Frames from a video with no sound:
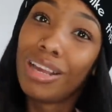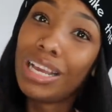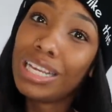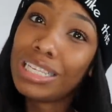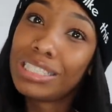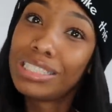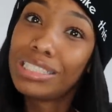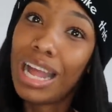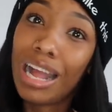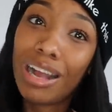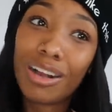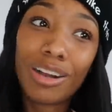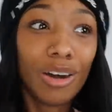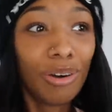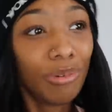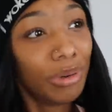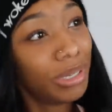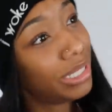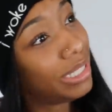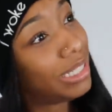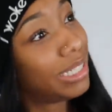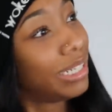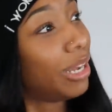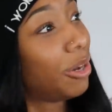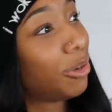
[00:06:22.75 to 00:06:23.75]
it's not
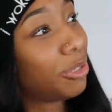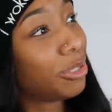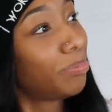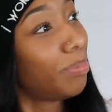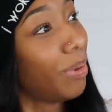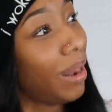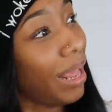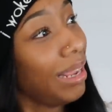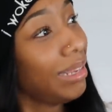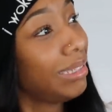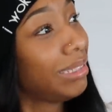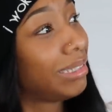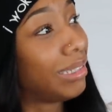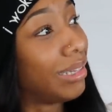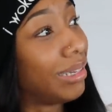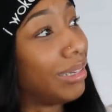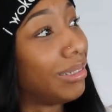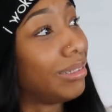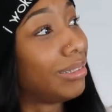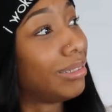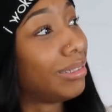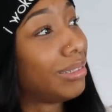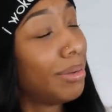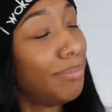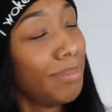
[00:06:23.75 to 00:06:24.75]
going to those
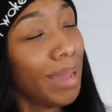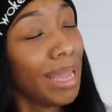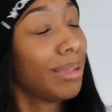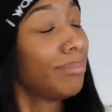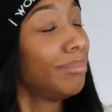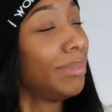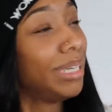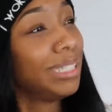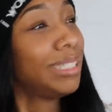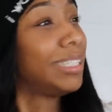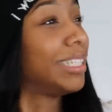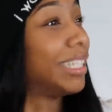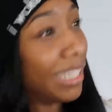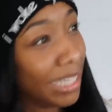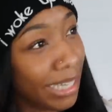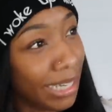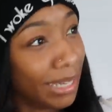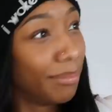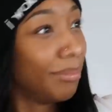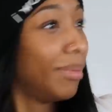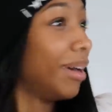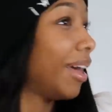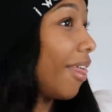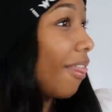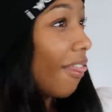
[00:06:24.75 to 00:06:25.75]
places to make me
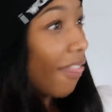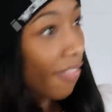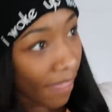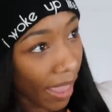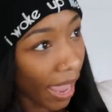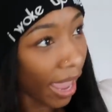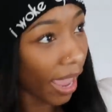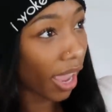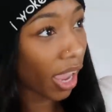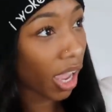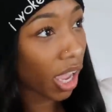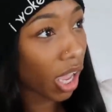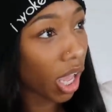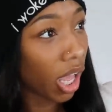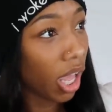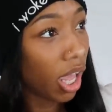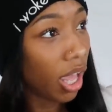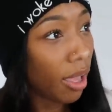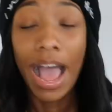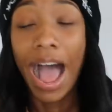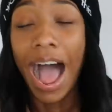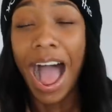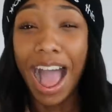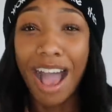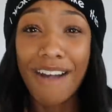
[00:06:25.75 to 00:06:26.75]
slim thick.
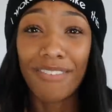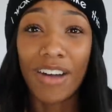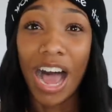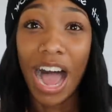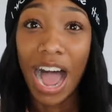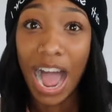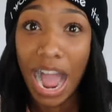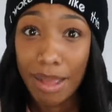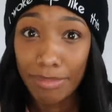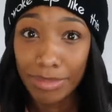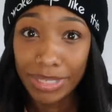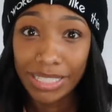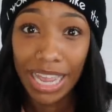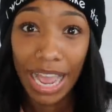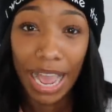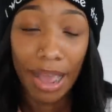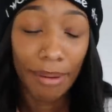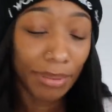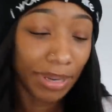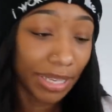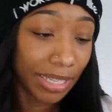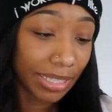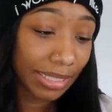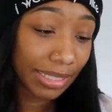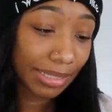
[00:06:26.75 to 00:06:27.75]
I have a high
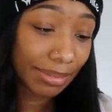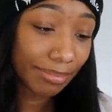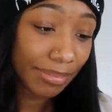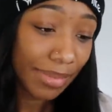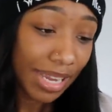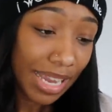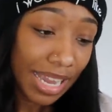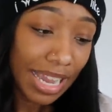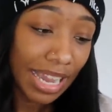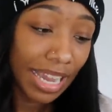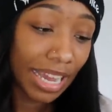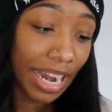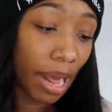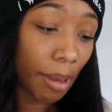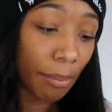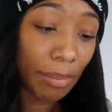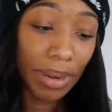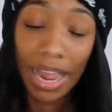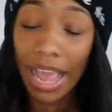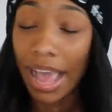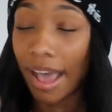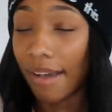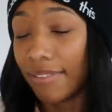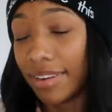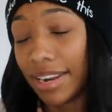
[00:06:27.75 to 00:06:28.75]
metabolism and I've
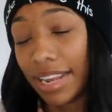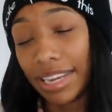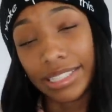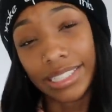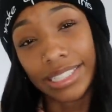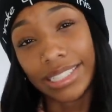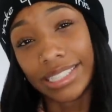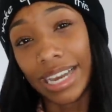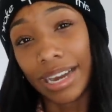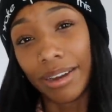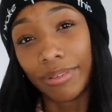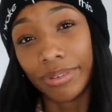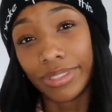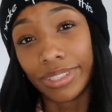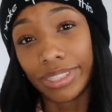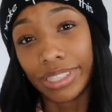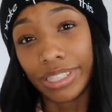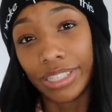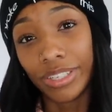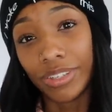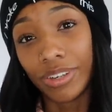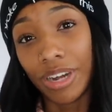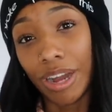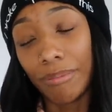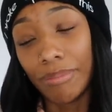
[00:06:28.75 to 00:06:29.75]
been having that since I was
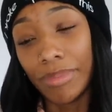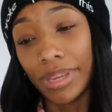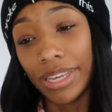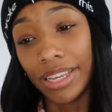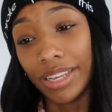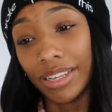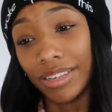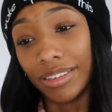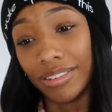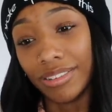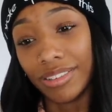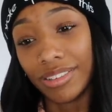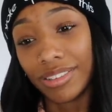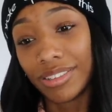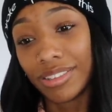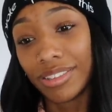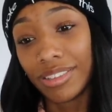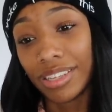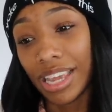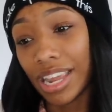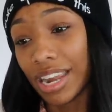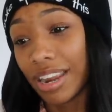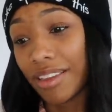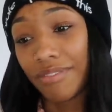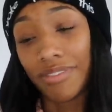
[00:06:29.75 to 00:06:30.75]
little. I've been
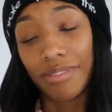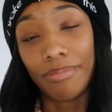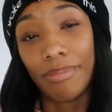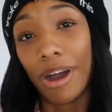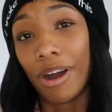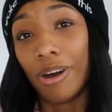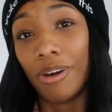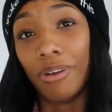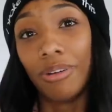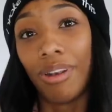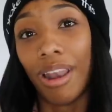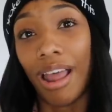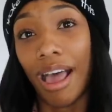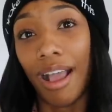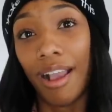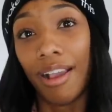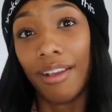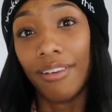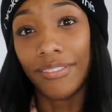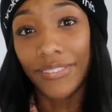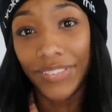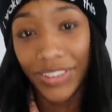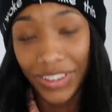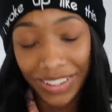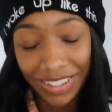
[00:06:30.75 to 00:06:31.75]
skinny for my whole
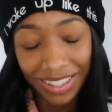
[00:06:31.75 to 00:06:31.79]
life.